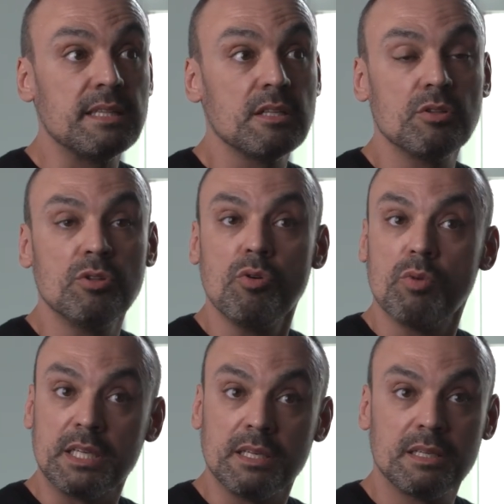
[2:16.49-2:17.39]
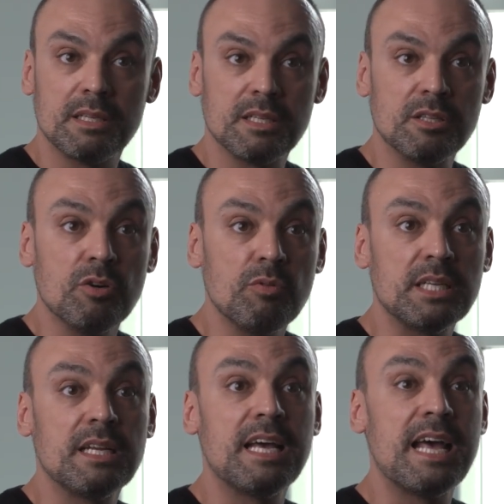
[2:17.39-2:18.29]
And no
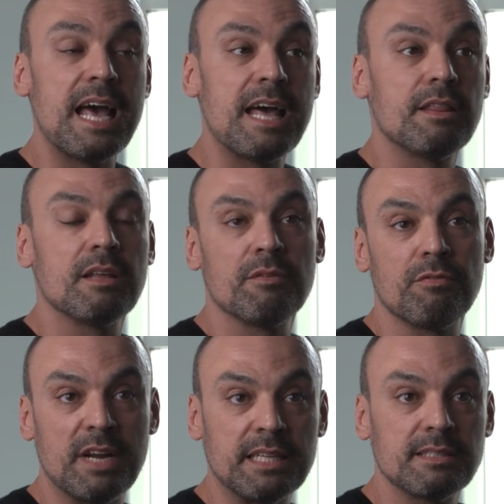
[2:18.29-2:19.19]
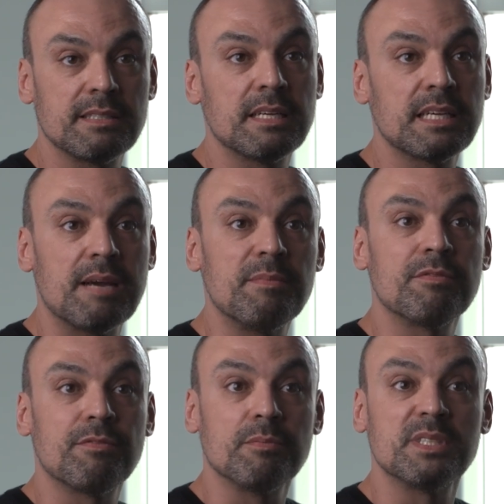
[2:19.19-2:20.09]
one had friends
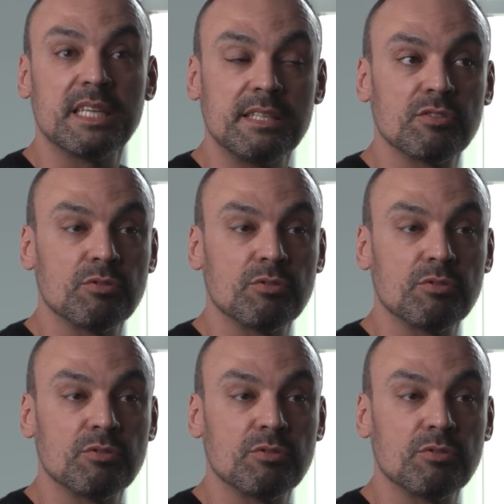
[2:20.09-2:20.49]
coming from state